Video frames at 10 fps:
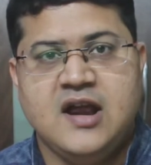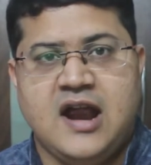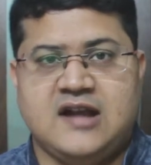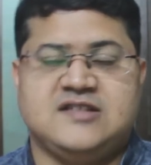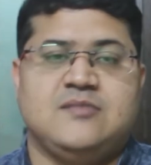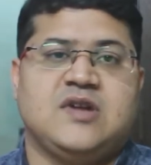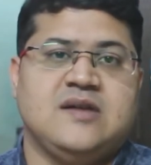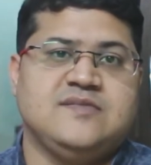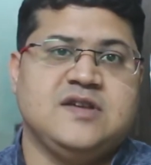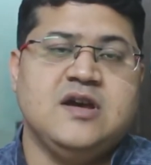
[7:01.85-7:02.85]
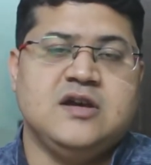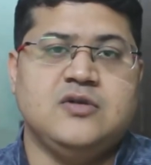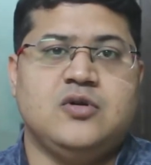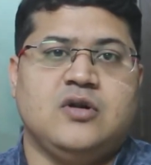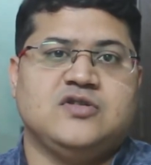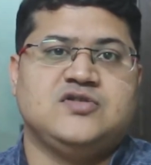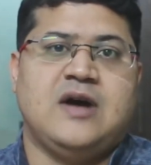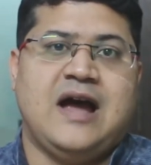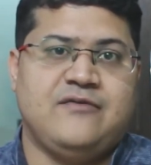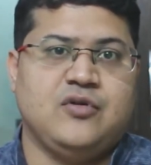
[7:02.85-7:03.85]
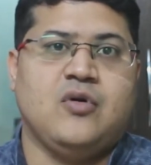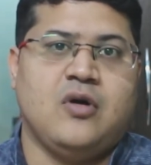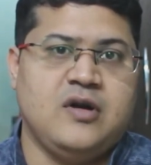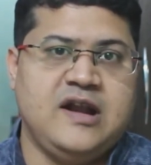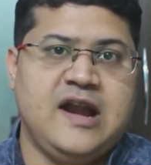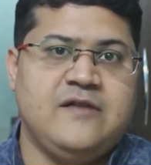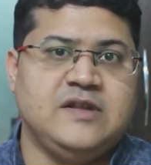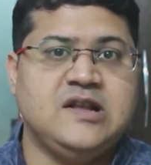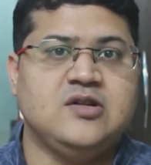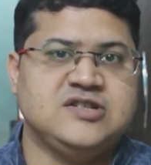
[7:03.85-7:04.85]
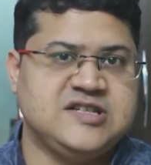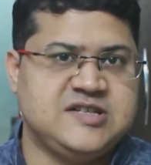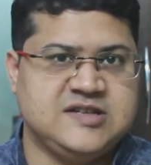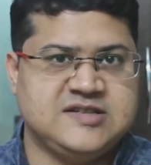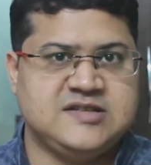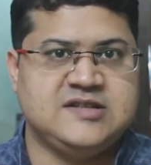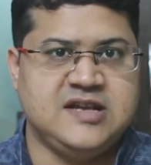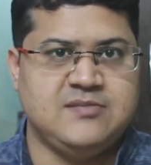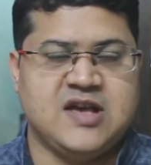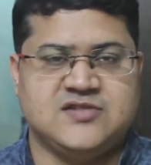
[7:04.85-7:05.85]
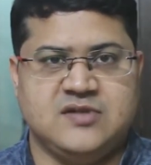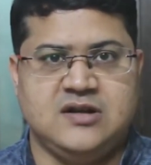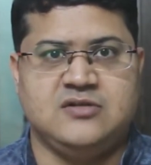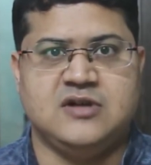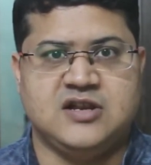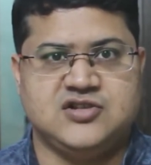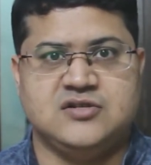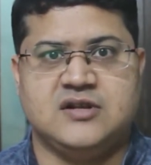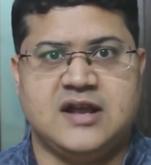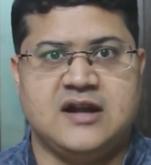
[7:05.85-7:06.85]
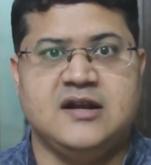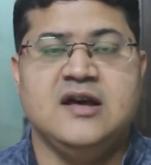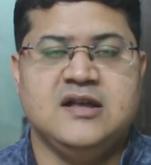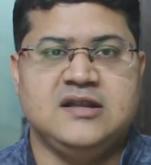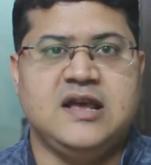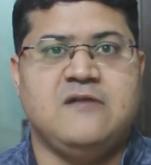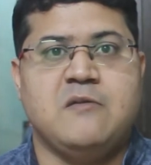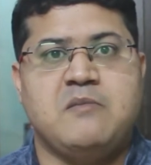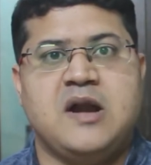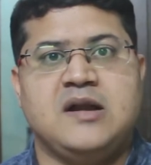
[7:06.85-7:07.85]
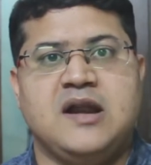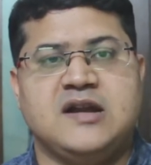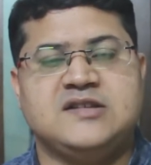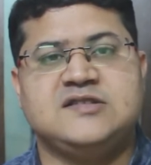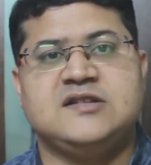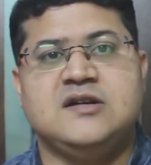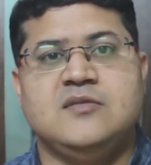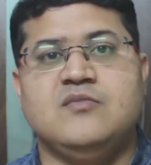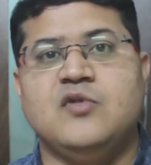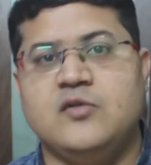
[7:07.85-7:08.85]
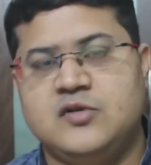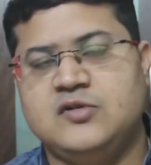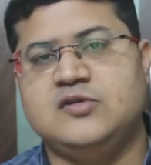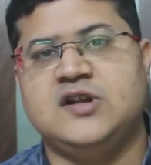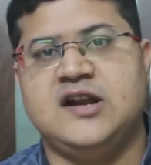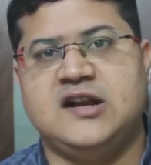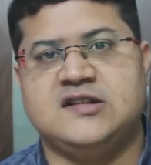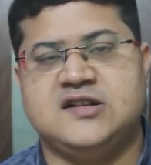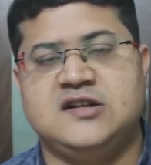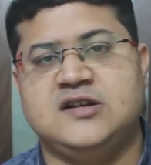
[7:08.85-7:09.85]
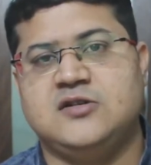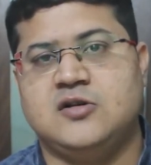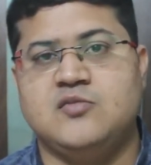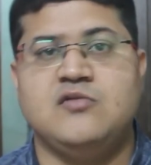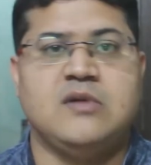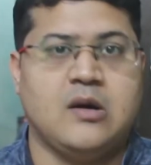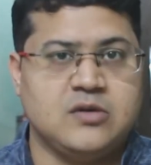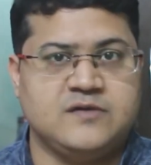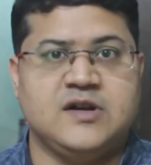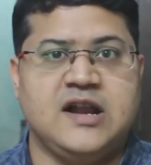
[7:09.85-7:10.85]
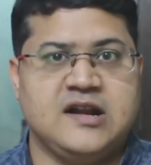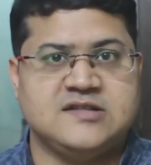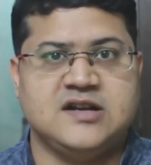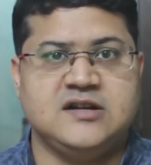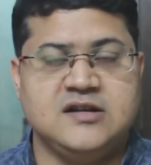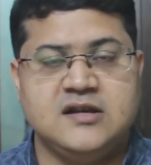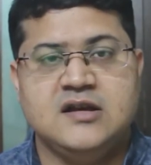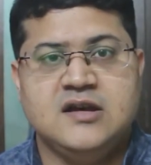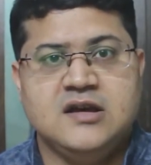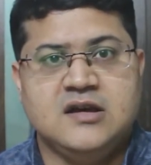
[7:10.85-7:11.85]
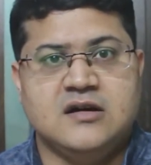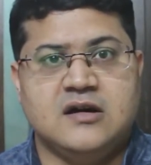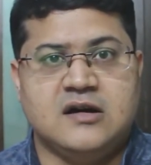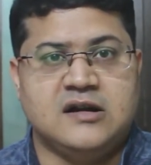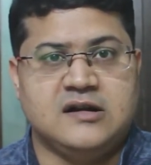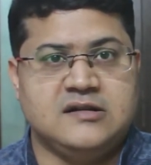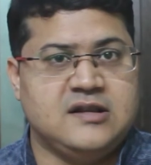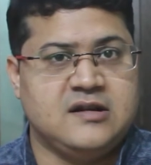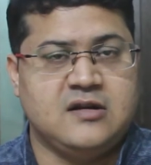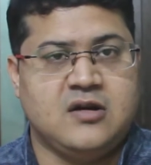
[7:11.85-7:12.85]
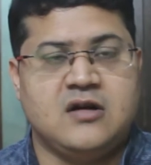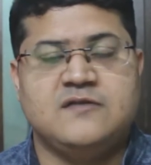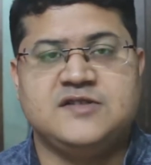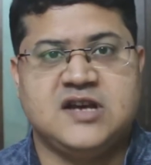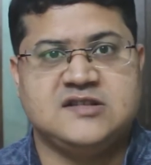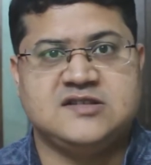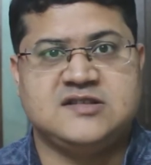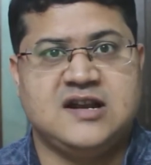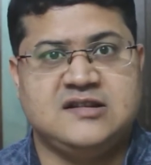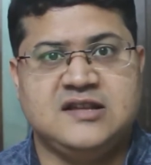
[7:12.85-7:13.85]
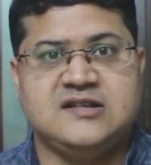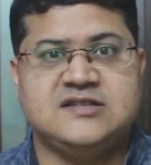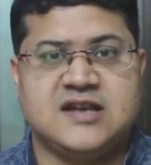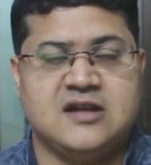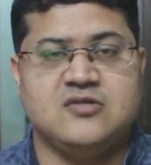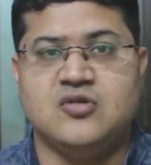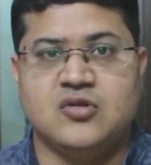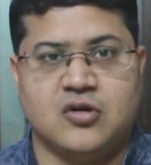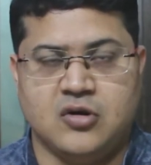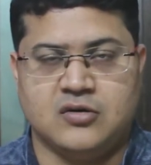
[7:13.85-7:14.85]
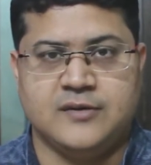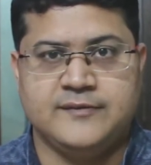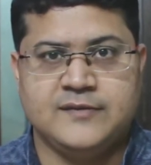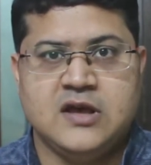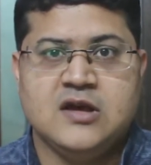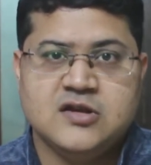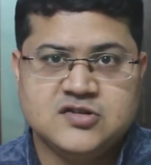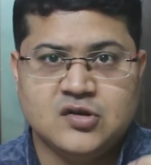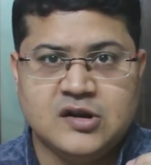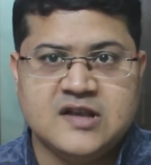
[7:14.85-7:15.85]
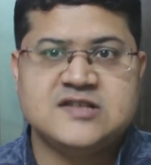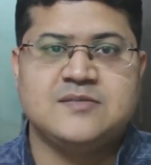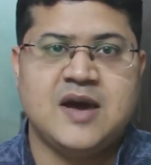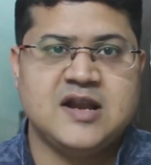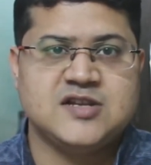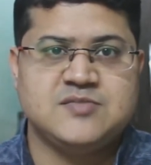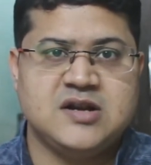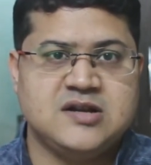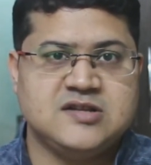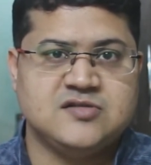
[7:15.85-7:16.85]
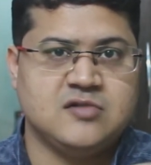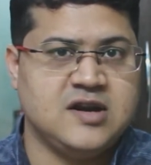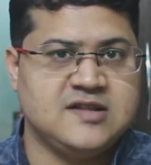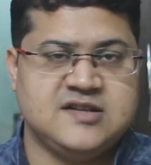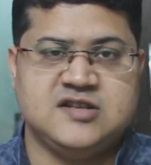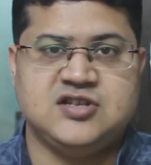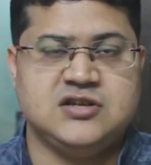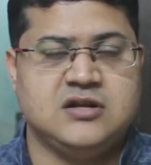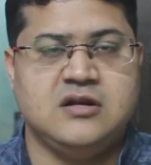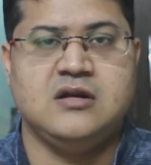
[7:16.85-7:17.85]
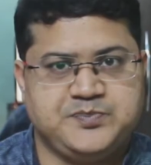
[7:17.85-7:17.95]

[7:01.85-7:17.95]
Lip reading: and sometimes you would also have to coordinate with the logistics team as well to ensure that the equipment gets moved to the data center or moved out of the data center. There are a lot of chances that things can go wrong. So risk management is quite essential.